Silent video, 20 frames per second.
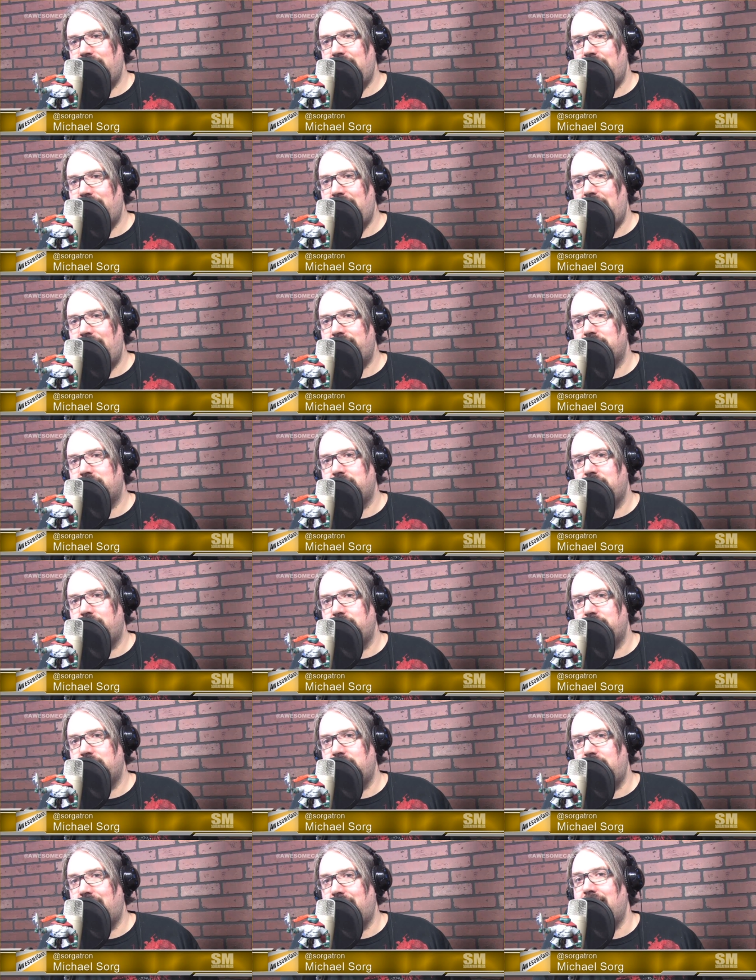have half the stuff
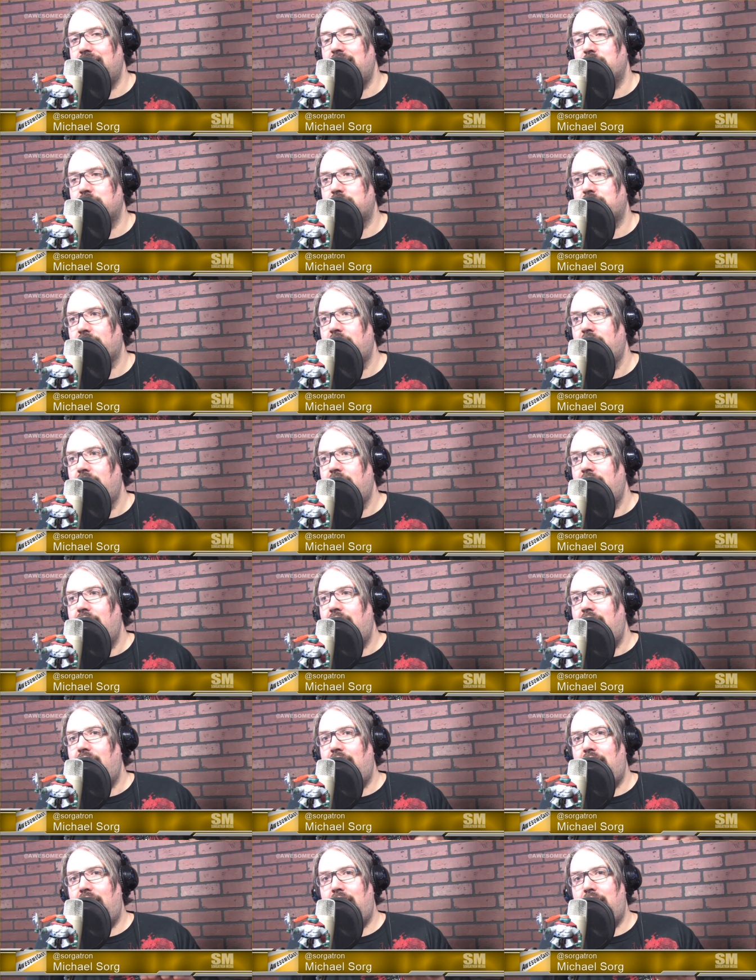as anything else.
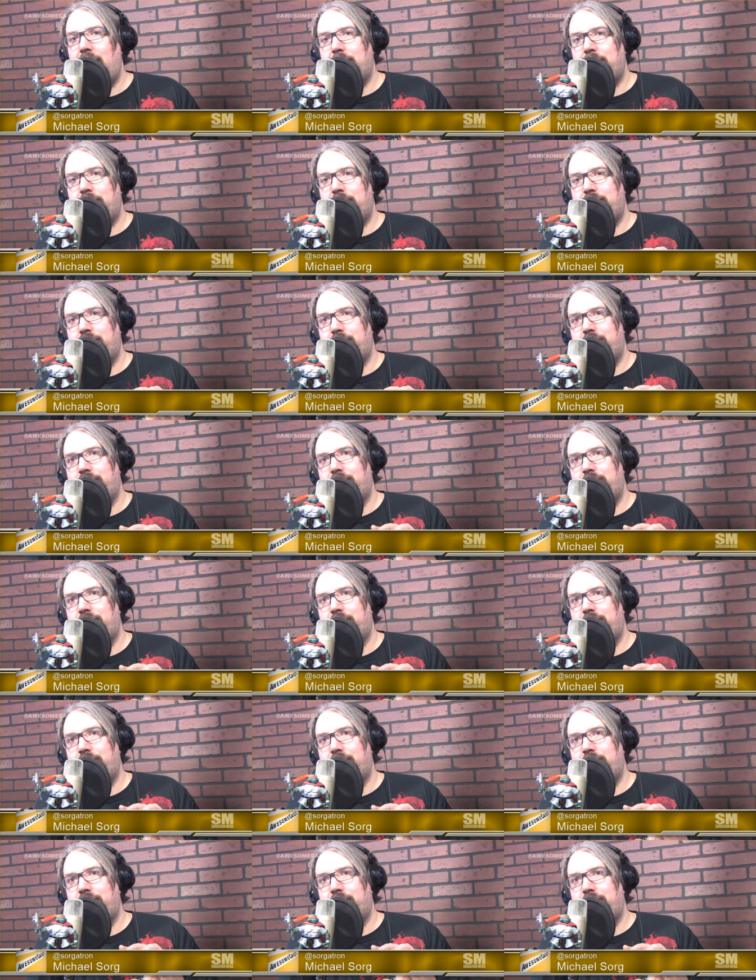Um,